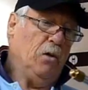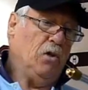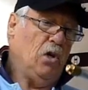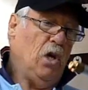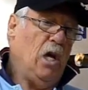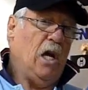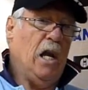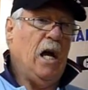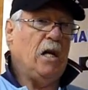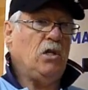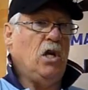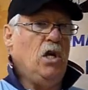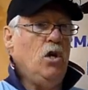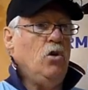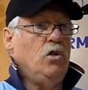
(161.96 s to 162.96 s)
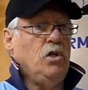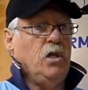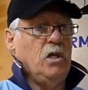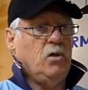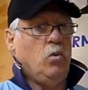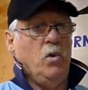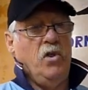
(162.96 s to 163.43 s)
so you can actually use this
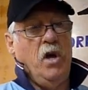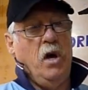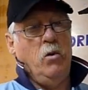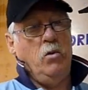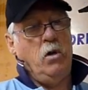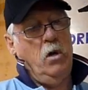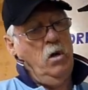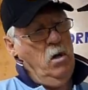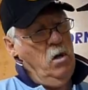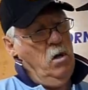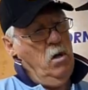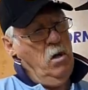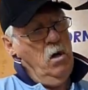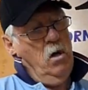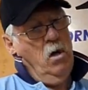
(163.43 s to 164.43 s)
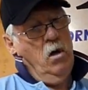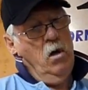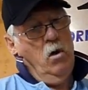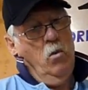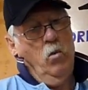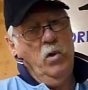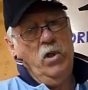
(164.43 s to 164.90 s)
without
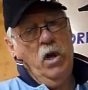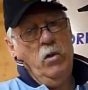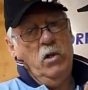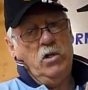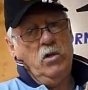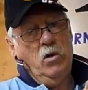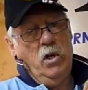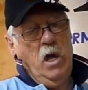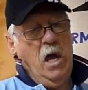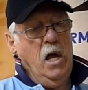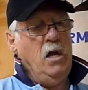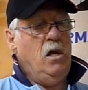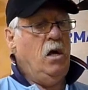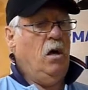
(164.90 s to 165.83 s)
this on the end,